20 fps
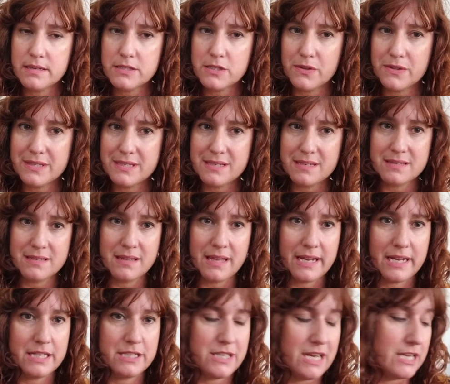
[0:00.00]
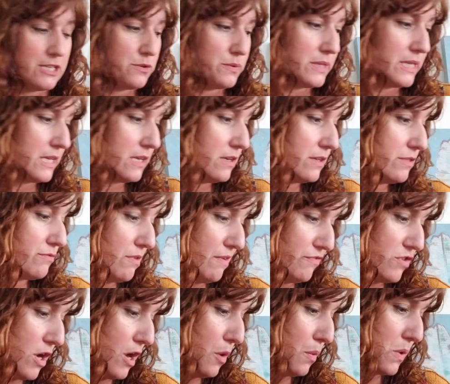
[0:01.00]
So this isn't like a genuinely good
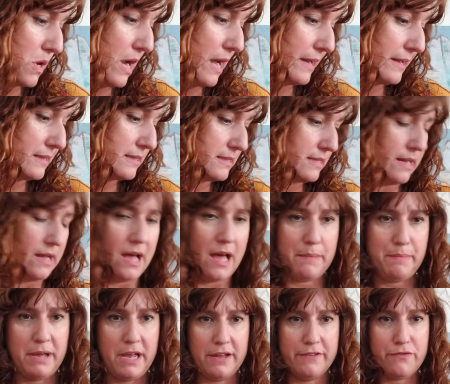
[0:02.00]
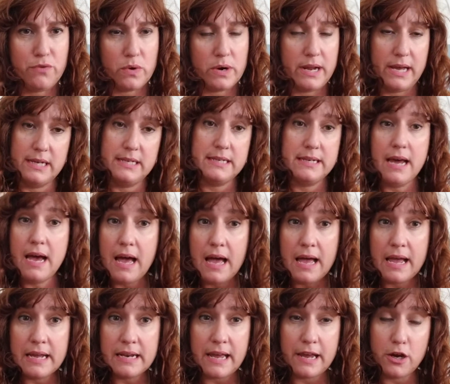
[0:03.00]
thrift haul where I can say I paid $4.99,
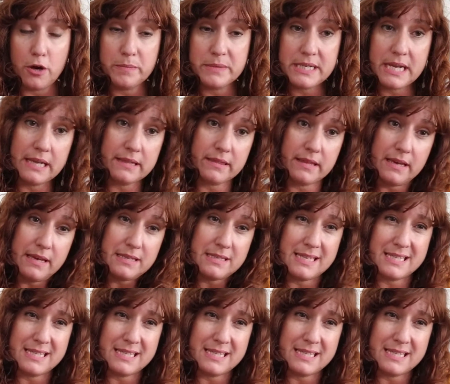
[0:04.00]
I hope to get this.